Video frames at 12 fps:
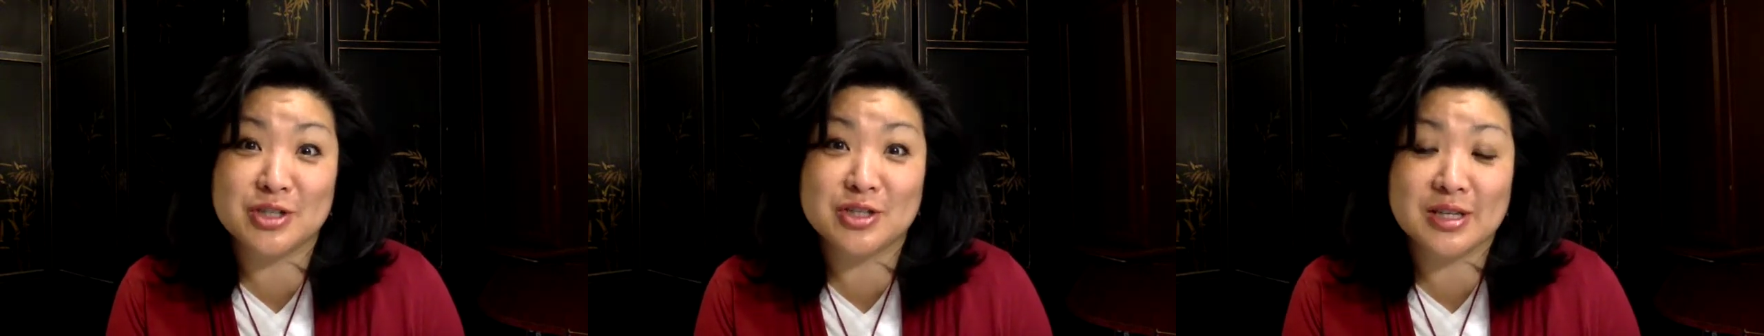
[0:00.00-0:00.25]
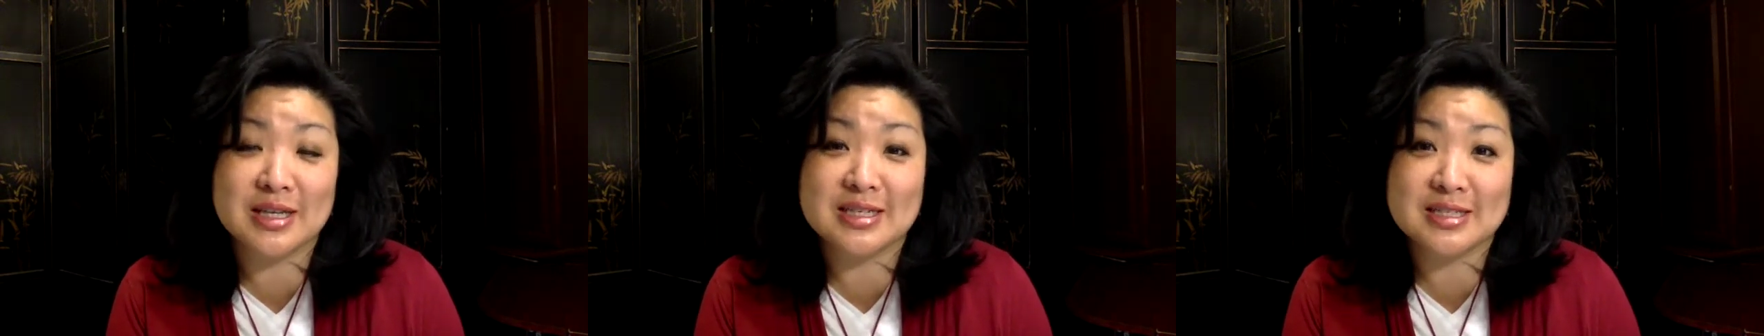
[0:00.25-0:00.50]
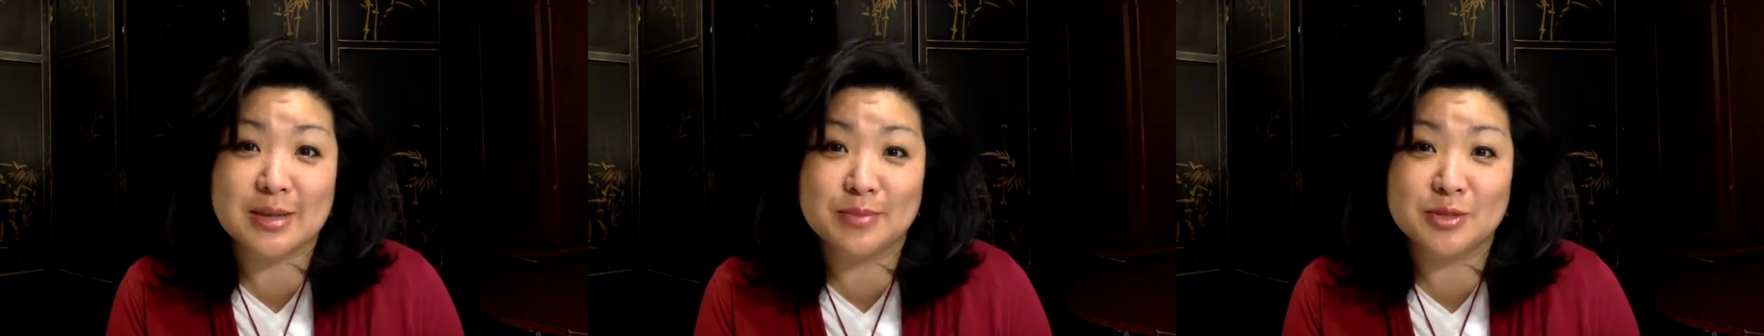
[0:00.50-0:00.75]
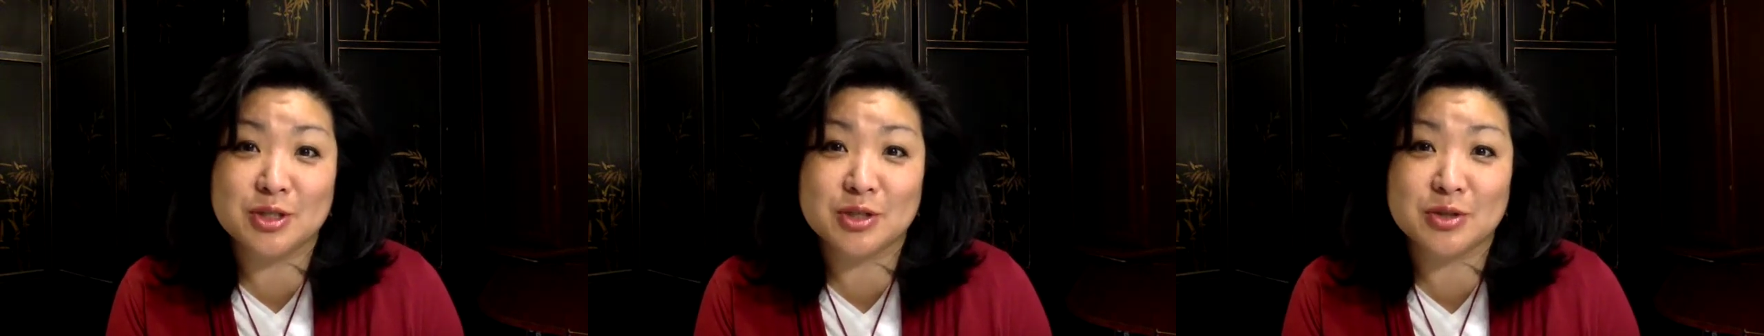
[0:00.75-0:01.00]
She'll
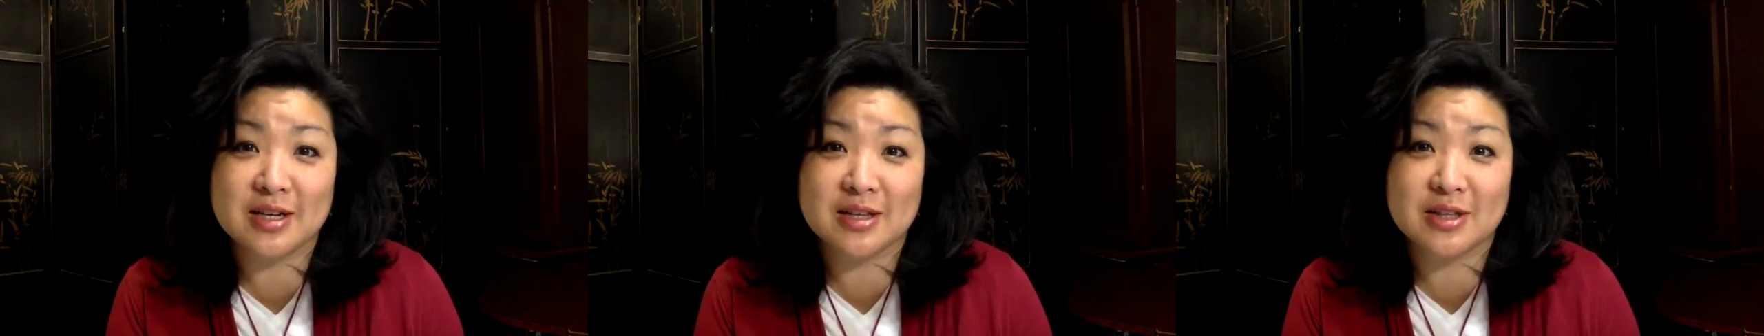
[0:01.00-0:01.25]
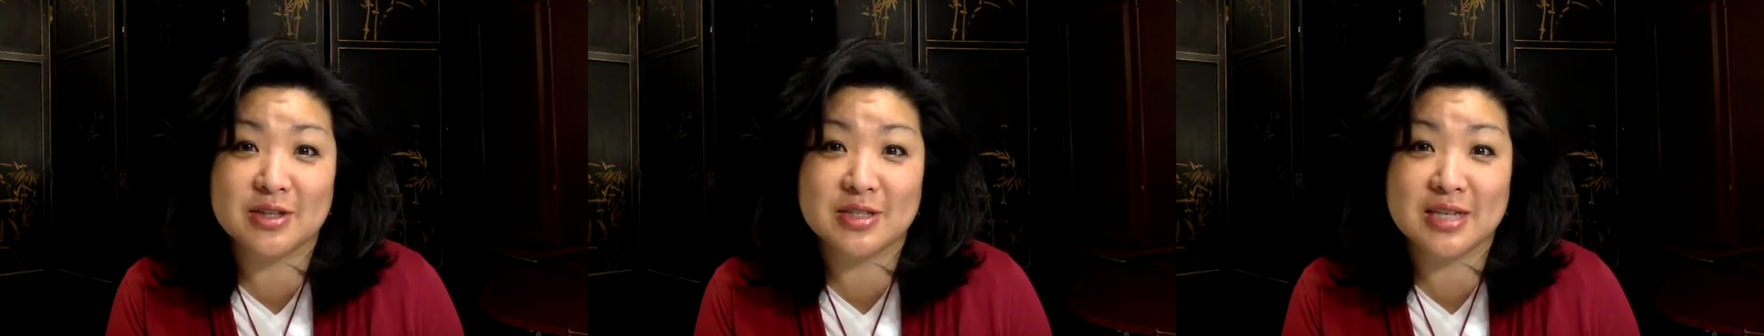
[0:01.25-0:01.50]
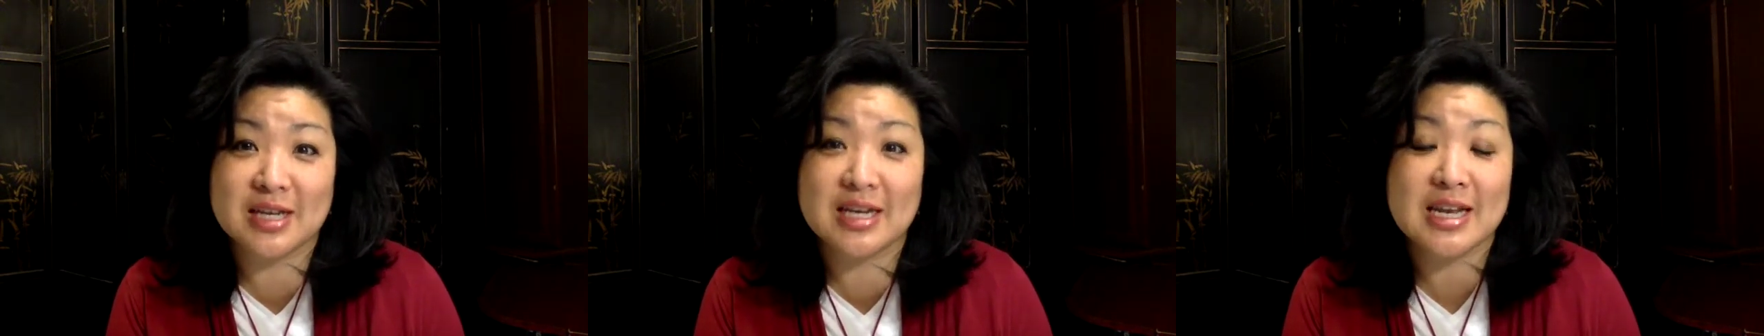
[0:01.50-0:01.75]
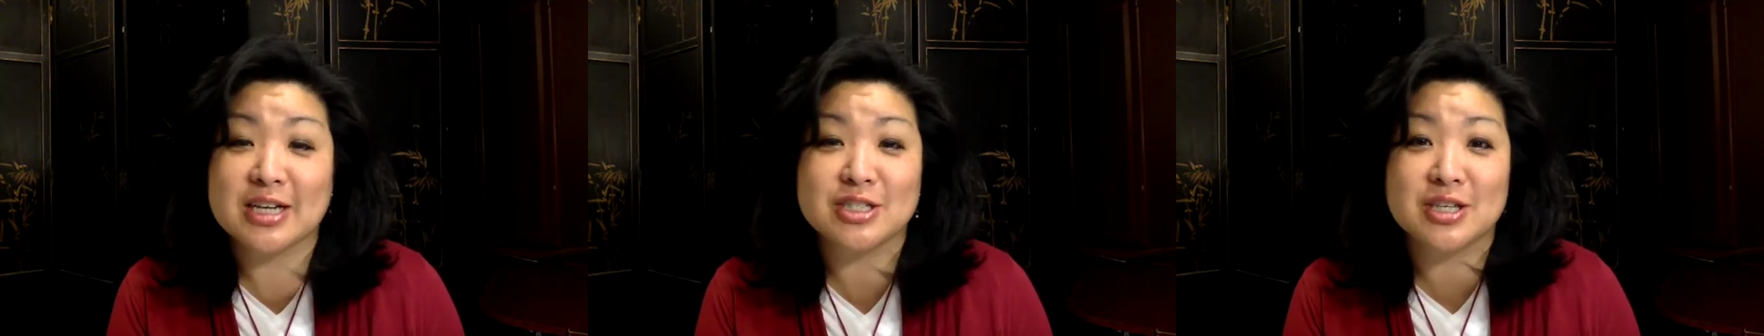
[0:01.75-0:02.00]
accept you. There's a
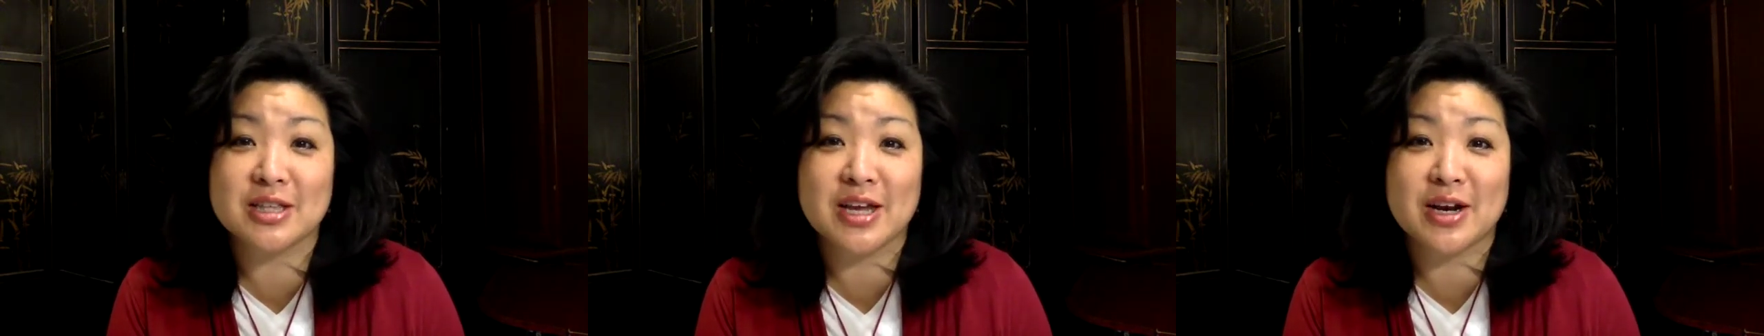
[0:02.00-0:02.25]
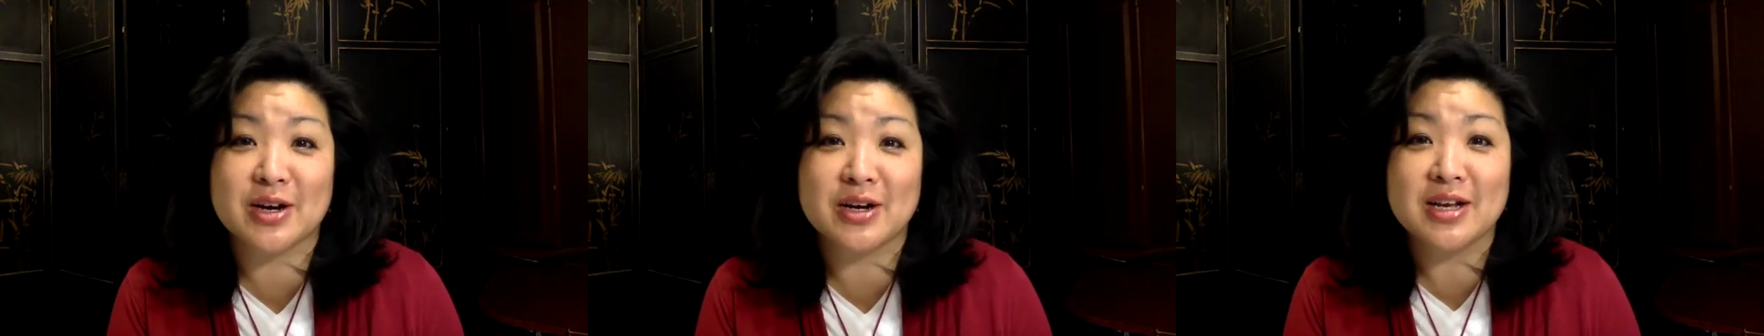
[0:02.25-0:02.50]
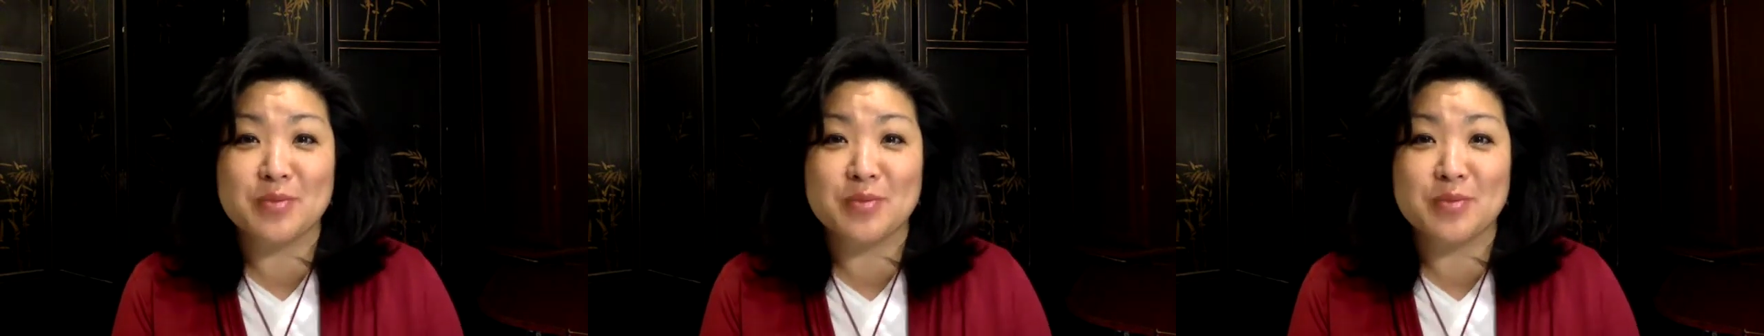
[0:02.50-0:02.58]
connection there.